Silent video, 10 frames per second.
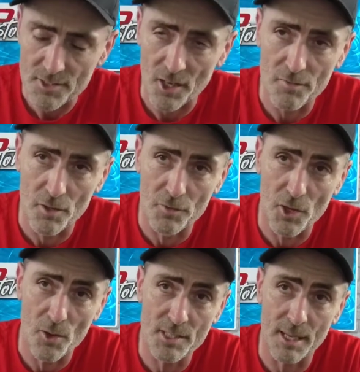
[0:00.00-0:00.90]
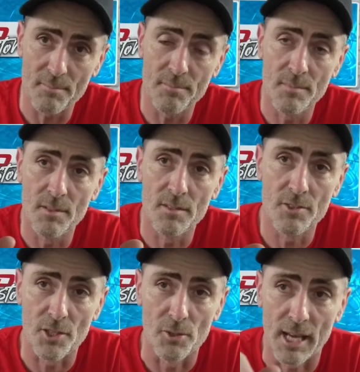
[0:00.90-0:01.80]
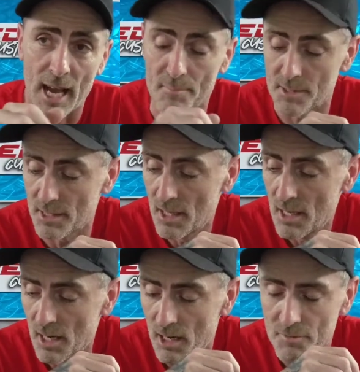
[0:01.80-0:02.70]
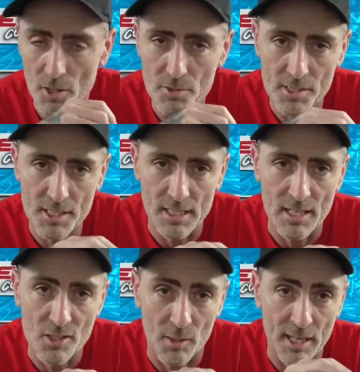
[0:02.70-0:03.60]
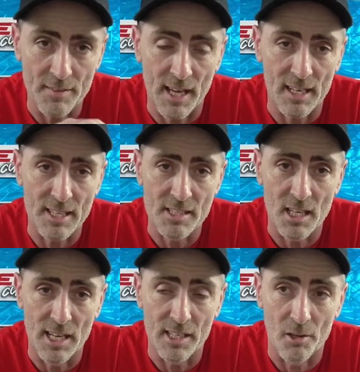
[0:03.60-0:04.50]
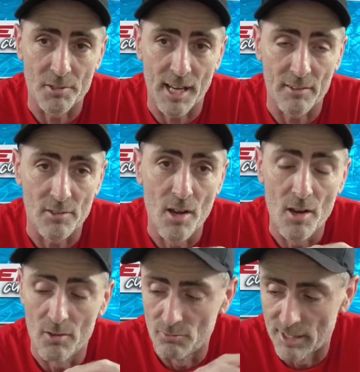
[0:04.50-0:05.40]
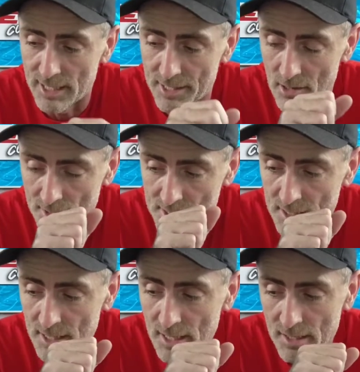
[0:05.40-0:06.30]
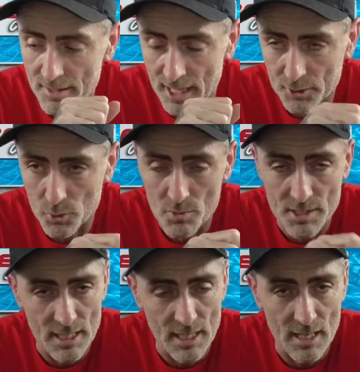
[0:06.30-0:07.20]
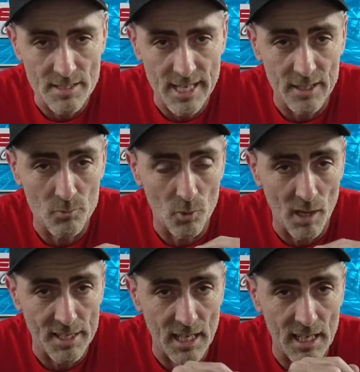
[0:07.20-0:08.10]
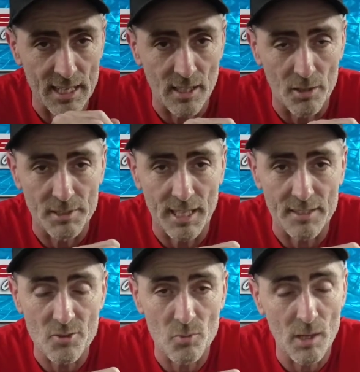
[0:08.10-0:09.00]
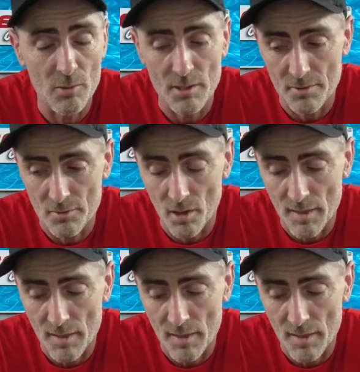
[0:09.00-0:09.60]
So if you've used them two caps, I've used the TE20 and that lays clear coat down really nice. The actual TE10 will lay clear coat down as well if you've